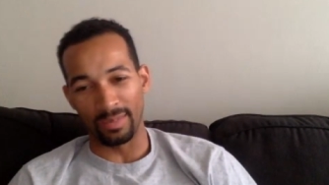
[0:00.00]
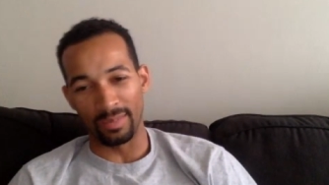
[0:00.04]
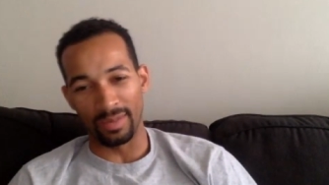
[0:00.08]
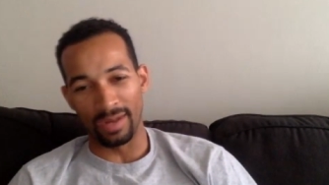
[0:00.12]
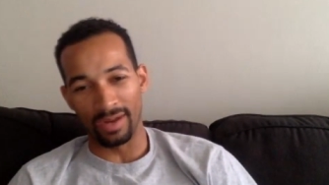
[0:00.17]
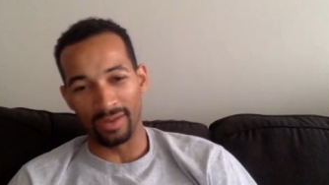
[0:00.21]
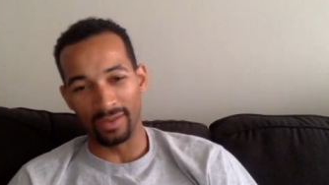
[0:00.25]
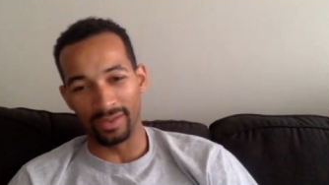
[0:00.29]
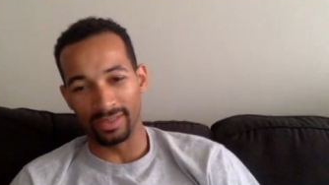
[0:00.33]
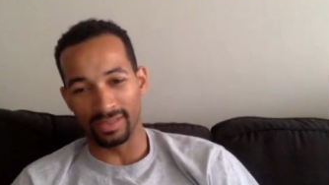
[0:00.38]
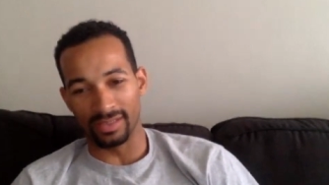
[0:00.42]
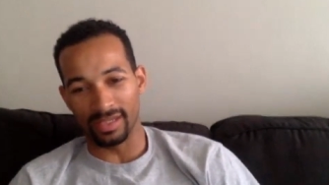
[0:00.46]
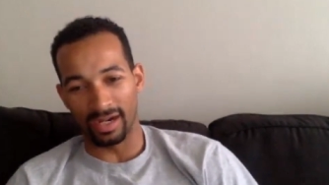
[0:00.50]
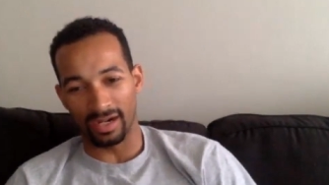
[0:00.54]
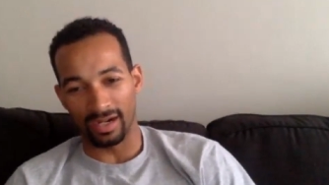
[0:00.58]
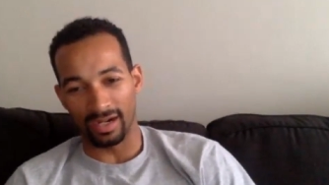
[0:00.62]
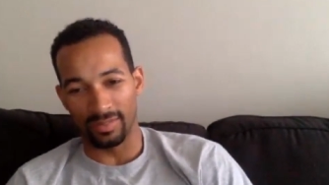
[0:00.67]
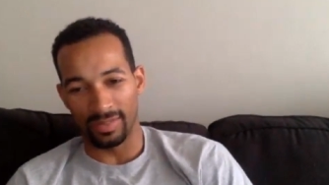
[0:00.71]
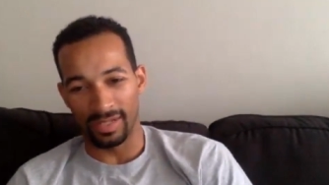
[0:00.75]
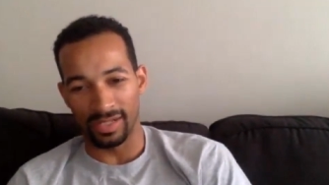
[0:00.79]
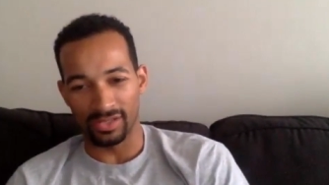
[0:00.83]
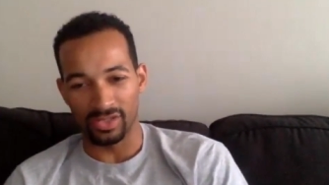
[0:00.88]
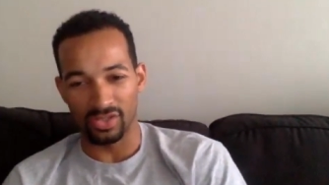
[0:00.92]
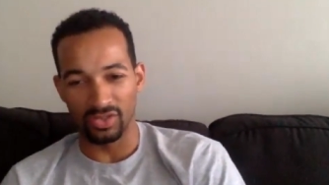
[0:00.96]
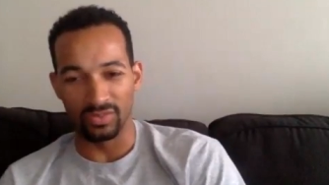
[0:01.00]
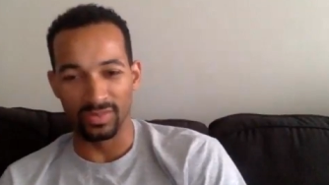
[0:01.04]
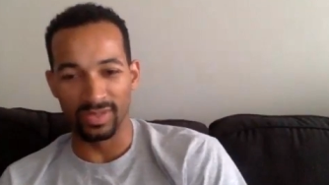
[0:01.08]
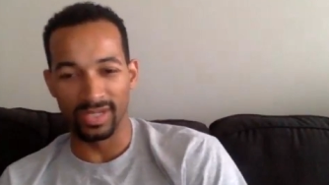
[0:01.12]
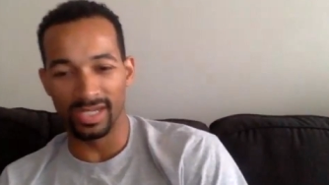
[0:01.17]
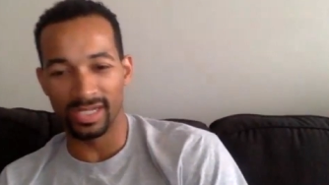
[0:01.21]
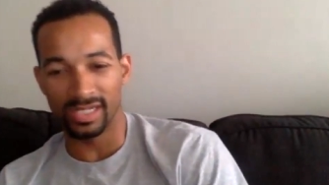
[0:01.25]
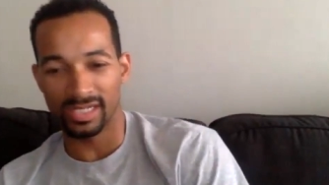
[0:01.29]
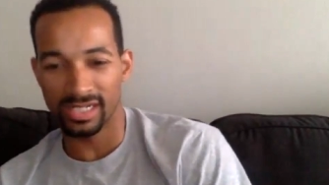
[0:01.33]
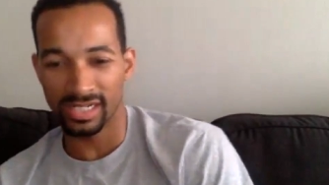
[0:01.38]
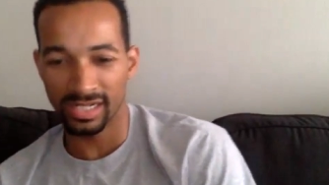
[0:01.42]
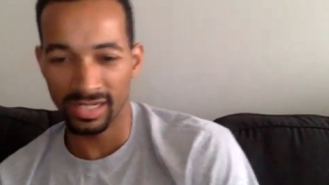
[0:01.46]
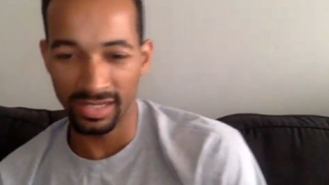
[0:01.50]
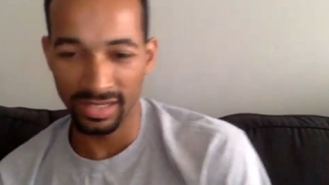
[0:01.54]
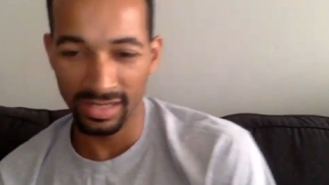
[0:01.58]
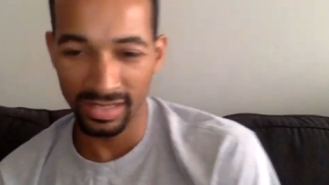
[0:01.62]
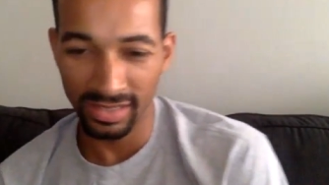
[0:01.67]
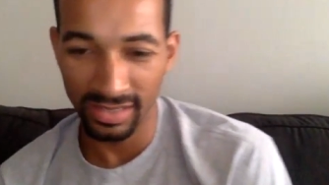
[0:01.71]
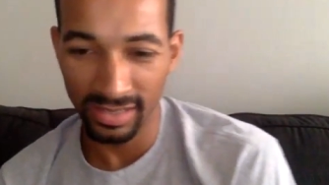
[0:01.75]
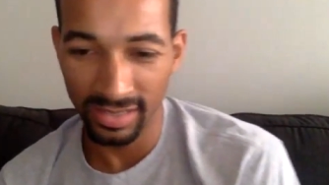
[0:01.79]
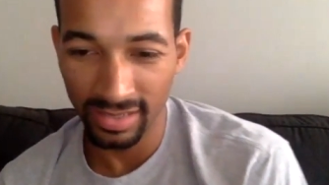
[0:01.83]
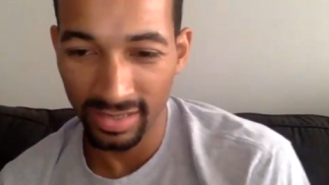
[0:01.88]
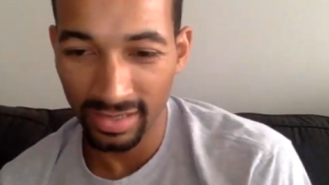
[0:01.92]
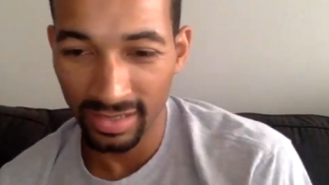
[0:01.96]
I'm not really talking about too much.
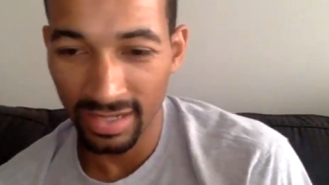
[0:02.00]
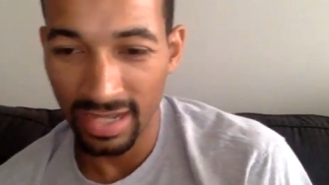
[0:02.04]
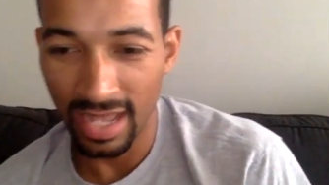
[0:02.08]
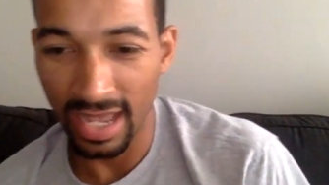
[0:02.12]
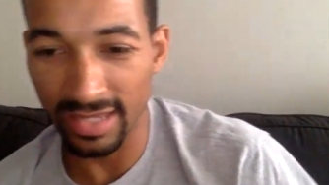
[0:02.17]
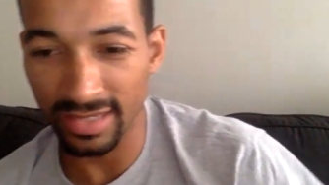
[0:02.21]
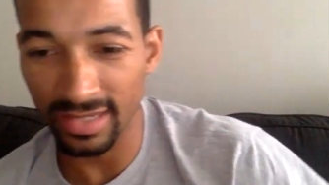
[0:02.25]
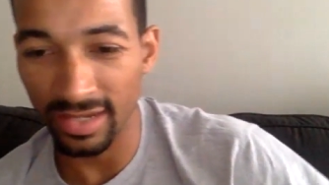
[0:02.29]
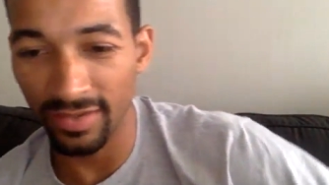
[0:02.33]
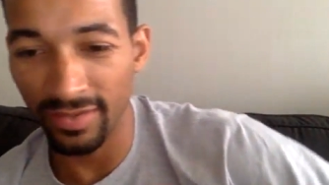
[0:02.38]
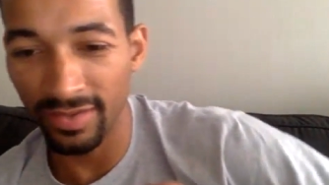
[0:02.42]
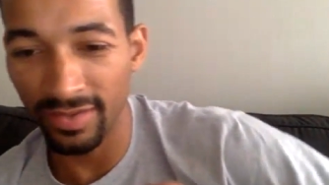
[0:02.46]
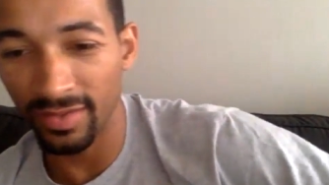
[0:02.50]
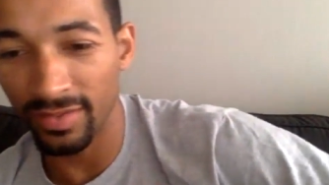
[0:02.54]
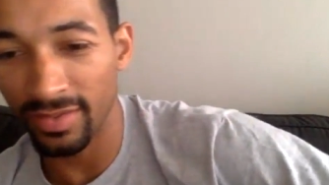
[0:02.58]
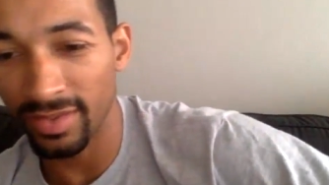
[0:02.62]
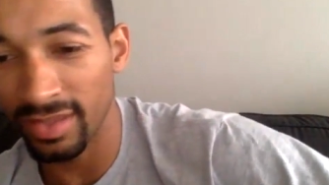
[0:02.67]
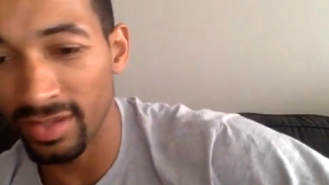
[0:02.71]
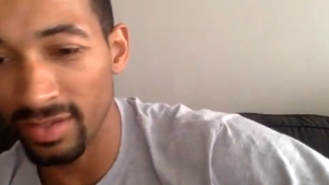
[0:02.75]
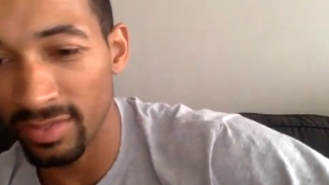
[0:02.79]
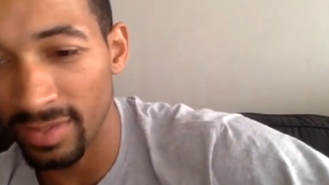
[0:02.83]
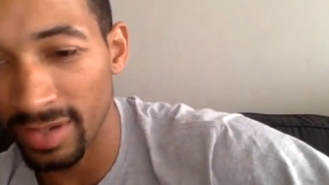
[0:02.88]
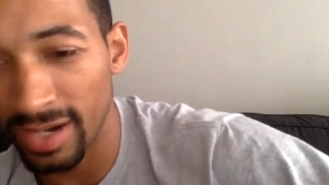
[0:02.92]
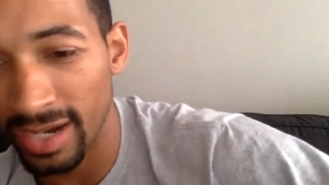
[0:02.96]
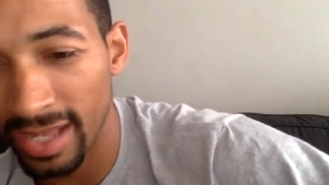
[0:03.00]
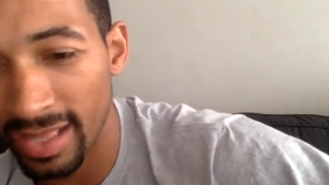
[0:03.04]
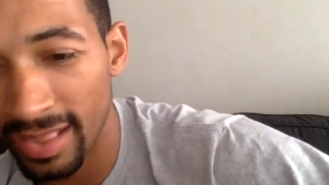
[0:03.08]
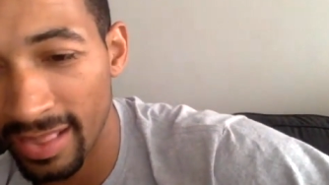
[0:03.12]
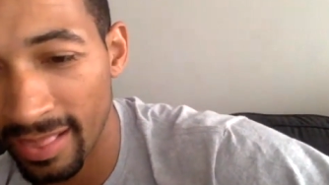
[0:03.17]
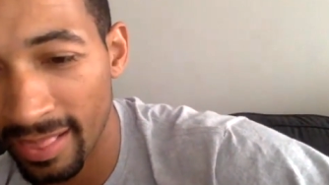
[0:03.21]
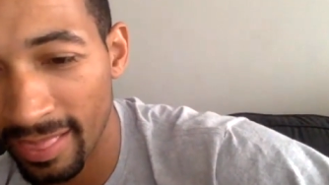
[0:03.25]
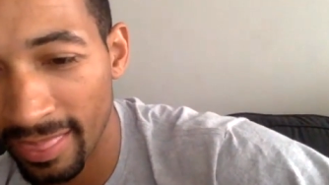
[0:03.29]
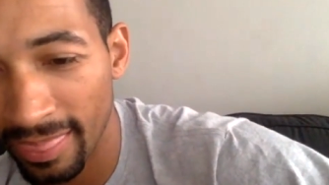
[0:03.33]
How's everything with you, bro?